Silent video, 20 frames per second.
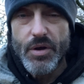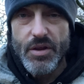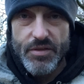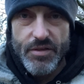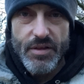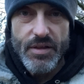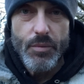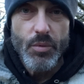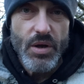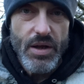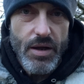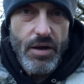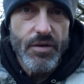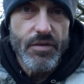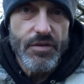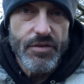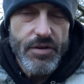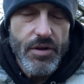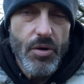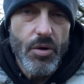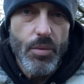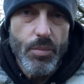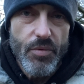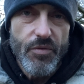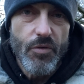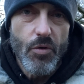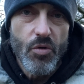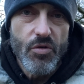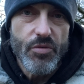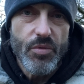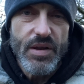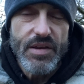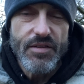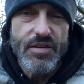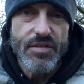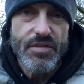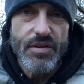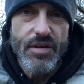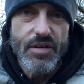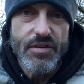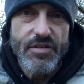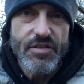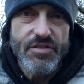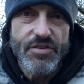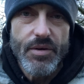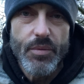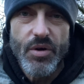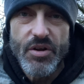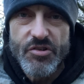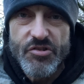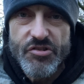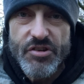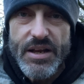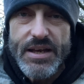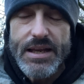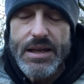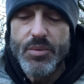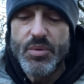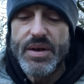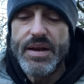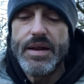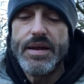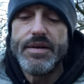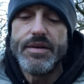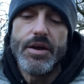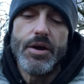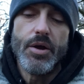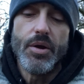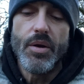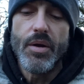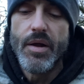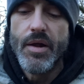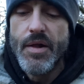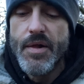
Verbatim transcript: I think we're going to do it before 2032. I genuinely do,